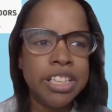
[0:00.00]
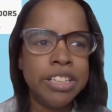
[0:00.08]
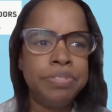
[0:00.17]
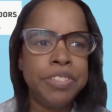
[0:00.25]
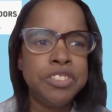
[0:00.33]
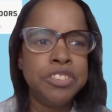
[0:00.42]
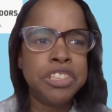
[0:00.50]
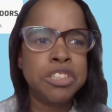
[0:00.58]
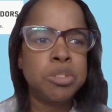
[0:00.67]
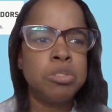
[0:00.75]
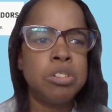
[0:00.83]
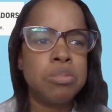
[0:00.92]
If you
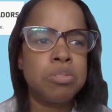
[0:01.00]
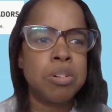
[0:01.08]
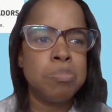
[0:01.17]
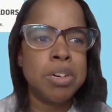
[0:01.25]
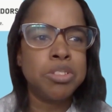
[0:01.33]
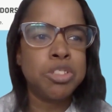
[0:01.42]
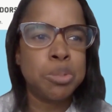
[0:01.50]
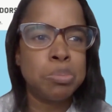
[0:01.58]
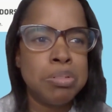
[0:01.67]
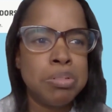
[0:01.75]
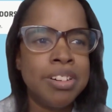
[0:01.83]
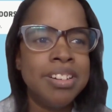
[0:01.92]
just want remote
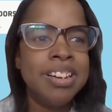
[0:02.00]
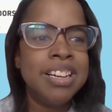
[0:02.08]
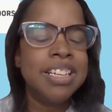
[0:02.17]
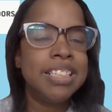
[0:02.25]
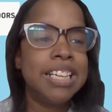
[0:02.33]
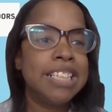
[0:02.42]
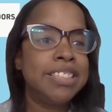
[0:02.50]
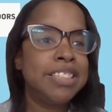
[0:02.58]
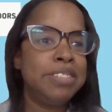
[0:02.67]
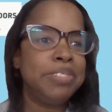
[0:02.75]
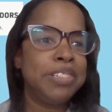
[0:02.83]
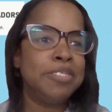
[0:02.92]
support, that's
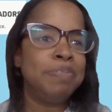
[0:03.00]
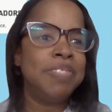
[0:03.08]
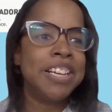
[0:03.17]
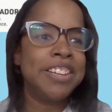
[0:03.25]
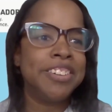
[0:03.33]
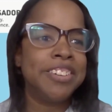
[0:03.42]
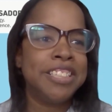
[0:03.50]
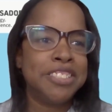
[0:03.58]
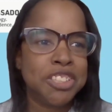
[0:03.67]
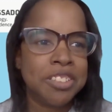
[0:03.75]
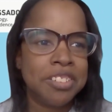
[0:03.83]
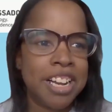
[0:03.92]
even a better
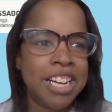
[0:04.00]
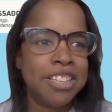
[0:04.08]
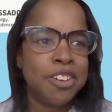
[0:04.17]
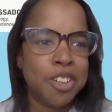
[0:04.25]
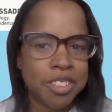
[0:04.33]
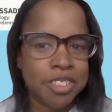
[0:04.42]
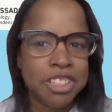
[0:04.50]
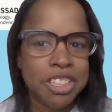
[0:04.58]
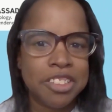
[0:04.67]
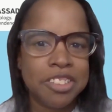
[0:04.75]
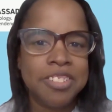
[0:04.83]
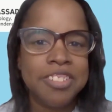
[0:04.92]
enchilada also.